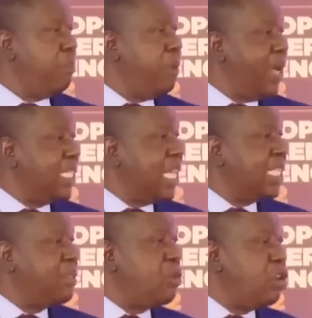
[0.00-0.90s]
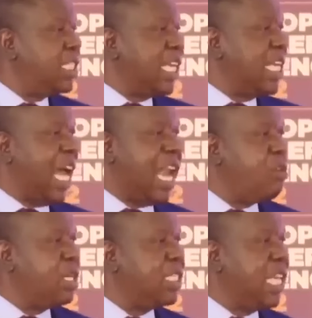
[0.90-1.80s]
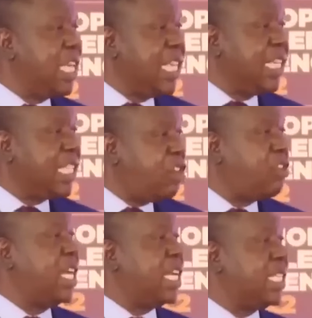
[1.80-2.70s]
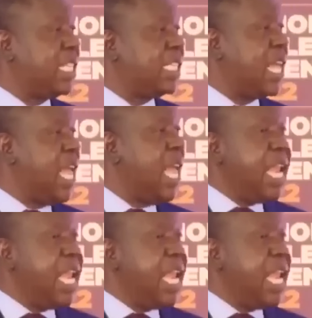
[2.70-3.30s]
People are just loitering around saying things that don't exist.